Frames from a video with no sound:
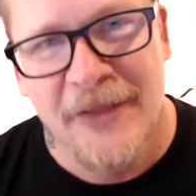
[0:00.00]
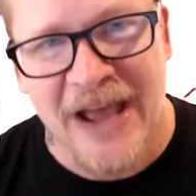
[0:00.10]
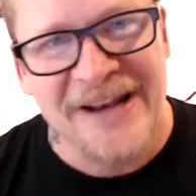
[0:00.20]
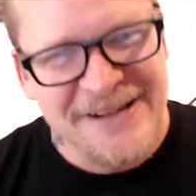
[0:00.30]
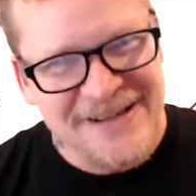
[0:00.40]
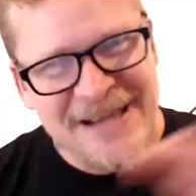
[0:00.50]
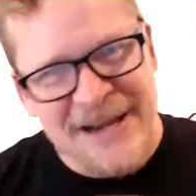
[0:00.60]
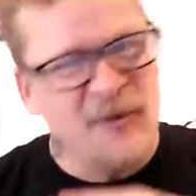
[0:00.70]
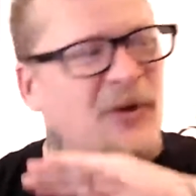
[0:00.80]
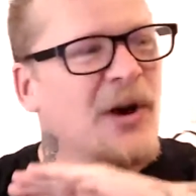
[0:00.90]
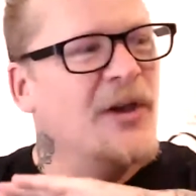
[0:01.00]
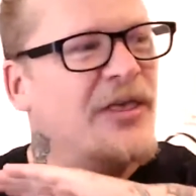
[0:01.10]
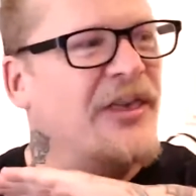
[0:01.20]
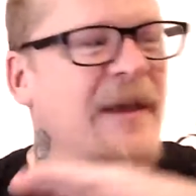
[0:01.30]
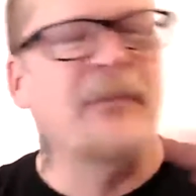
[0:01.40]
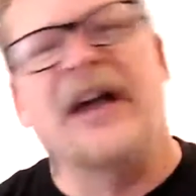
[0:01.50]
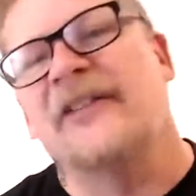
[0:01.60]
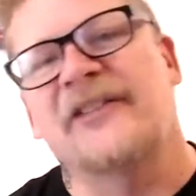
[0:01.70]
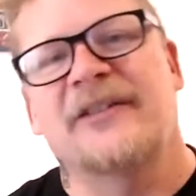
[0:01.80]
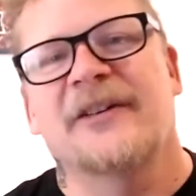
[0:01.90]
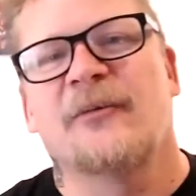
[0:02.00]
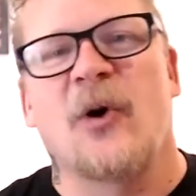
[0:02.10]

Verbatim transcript: That is the, the best